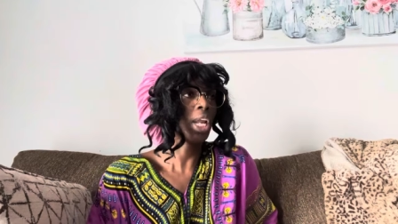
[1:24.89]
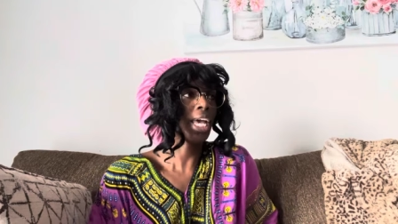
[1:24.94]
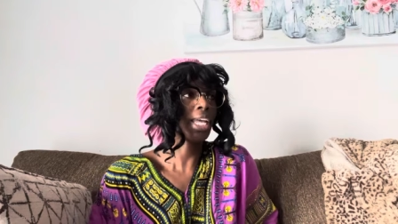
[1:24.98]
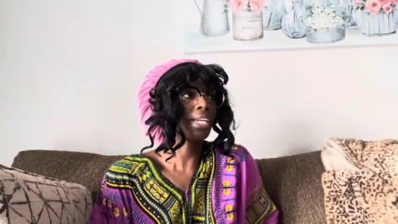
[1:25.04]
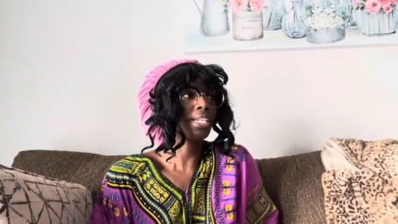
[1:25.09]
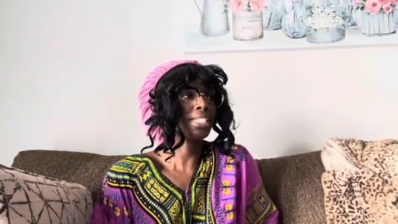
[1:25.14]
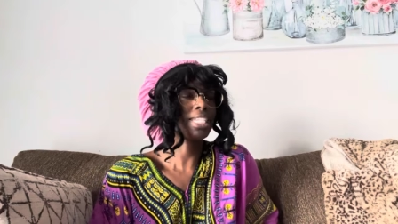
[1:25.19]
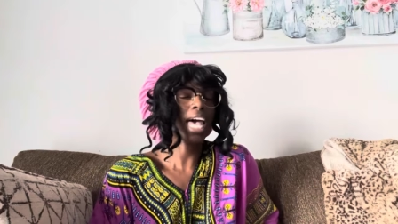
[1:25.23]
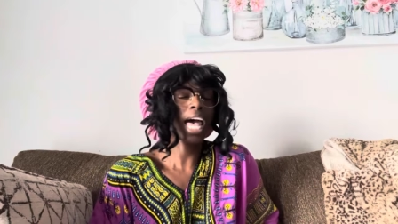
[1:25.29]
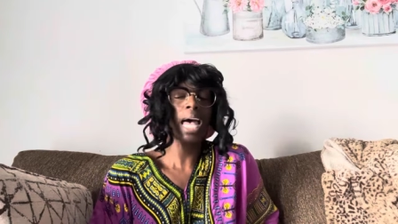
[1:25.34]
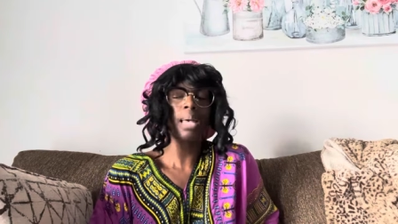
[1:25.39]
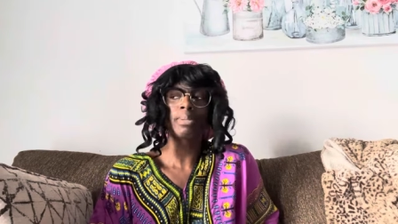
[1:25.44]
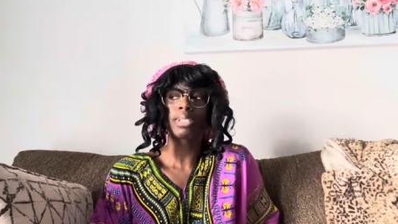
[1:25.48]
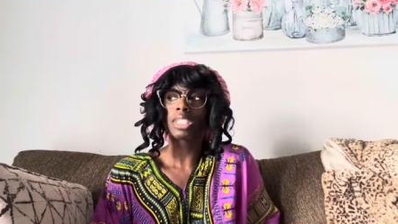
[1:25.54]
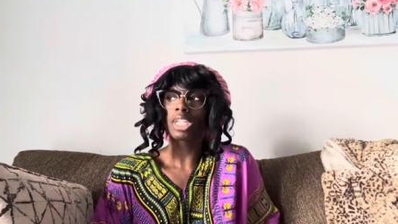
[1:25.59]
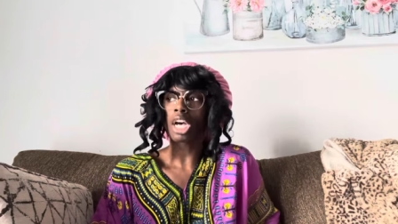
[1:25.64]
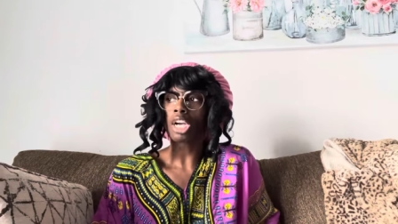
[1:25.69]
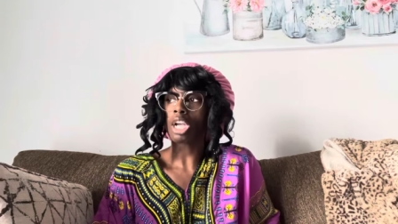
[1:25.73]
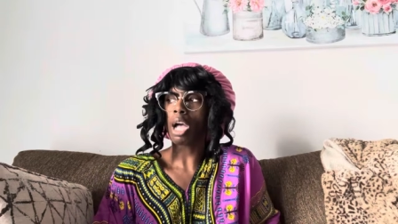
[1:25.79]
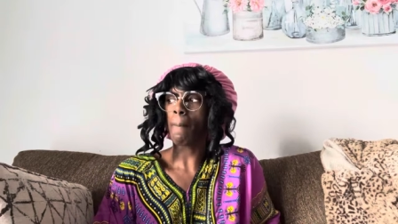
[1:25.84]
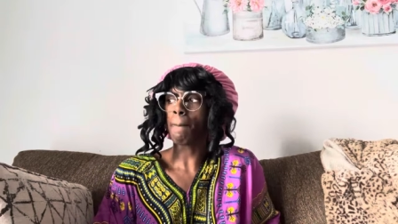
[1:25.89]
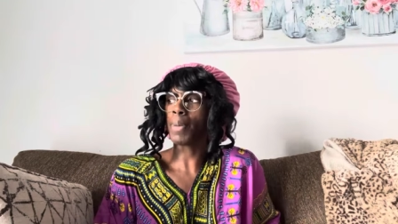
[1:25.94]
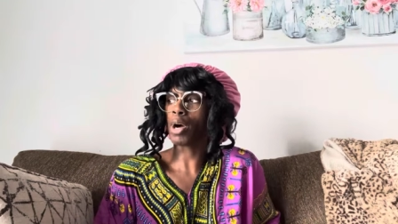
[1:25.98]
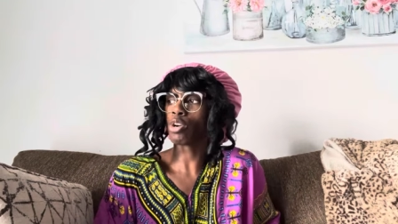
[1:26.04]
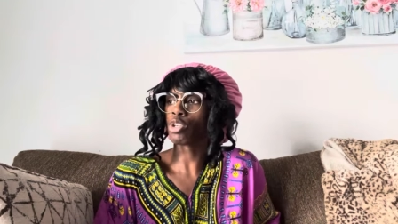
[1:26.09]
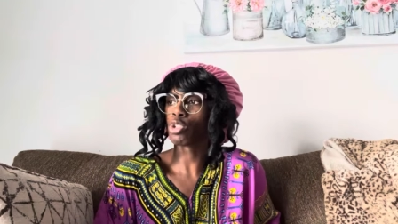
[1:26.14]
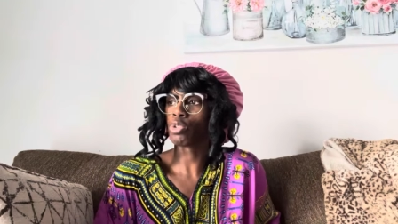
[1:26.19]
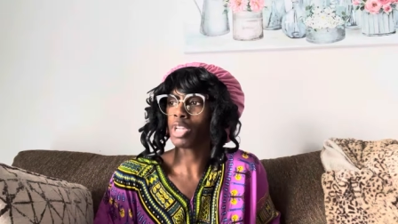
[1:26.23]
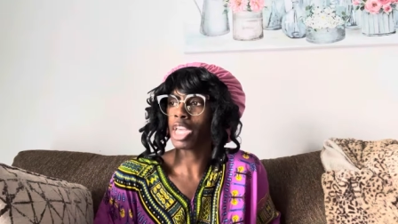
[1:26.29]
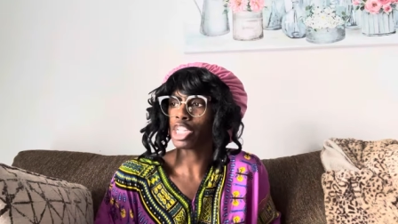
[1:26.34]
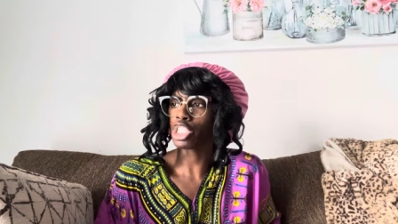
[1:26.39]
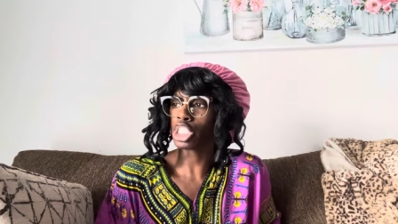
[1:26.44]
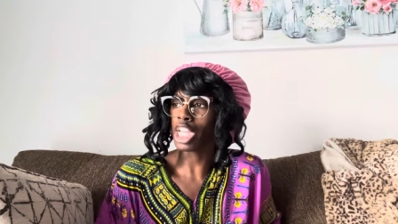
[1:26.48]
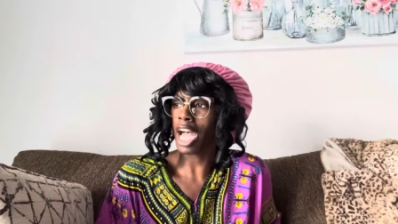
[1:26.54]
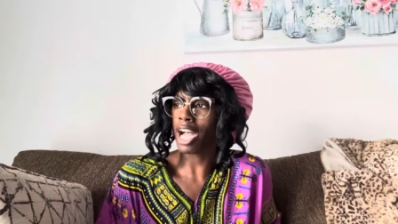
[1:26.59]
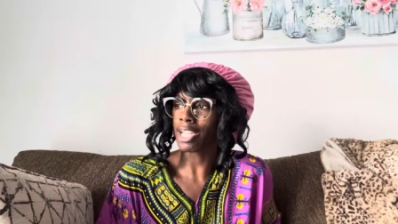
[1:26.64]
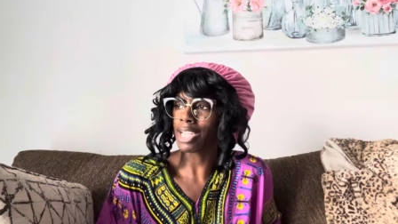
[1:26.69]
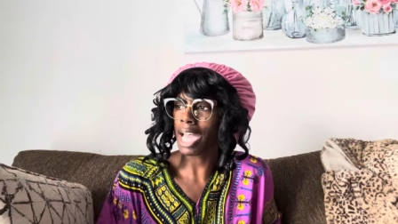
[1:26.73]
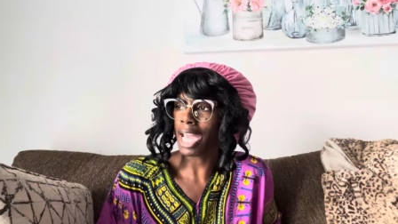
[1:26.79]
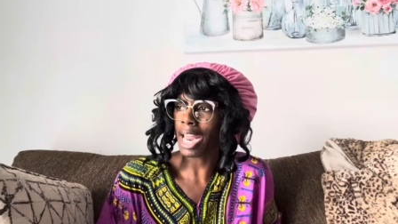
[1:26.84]
let the time snuck up on you that
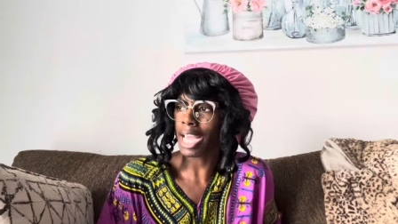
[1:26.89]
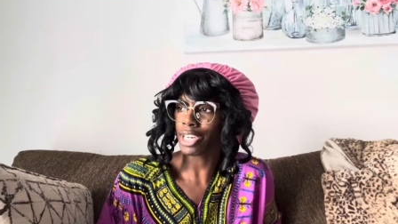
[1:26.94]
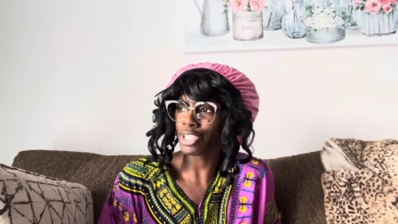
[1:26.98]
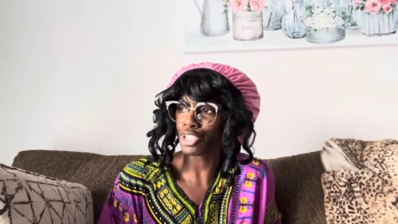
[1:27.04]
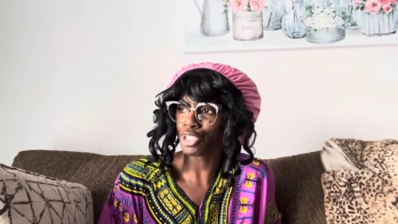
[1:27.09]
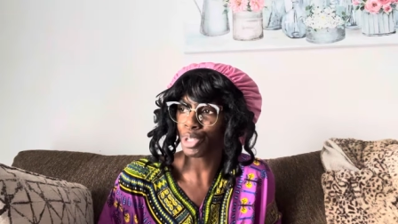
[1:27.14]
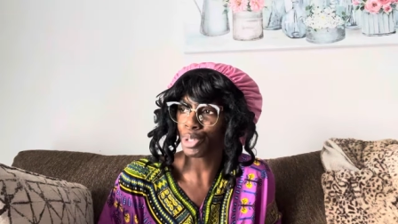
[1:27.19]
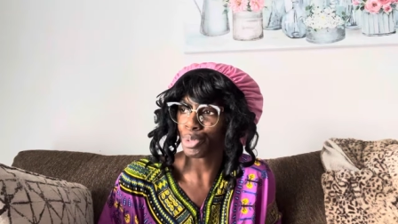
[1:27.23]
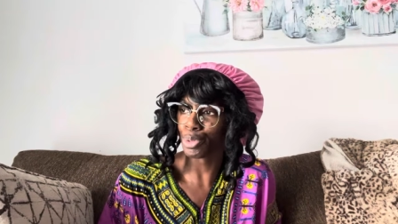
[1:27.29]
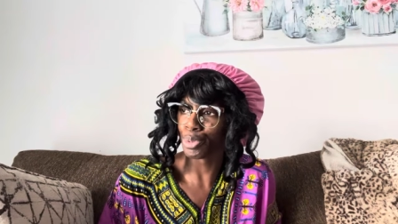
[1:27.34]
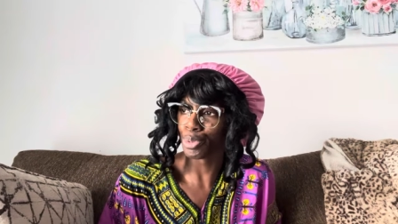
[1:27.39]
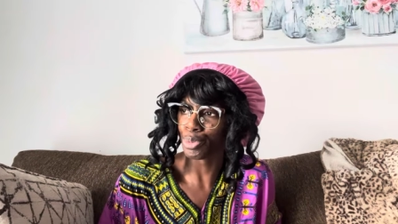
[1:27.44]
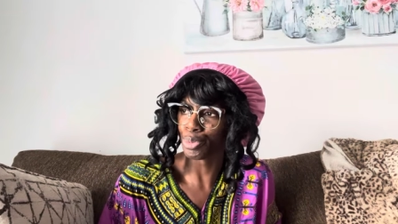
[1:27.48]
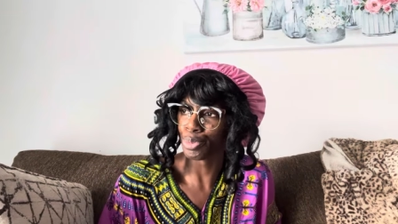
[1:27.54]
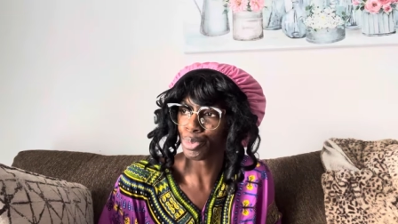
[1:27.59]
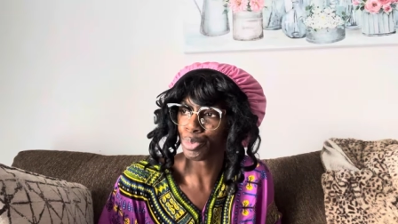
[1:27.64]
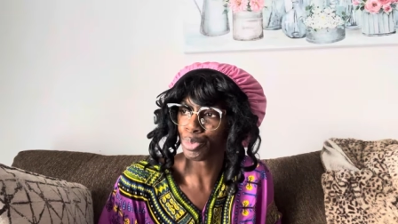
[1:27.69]
child got out of school.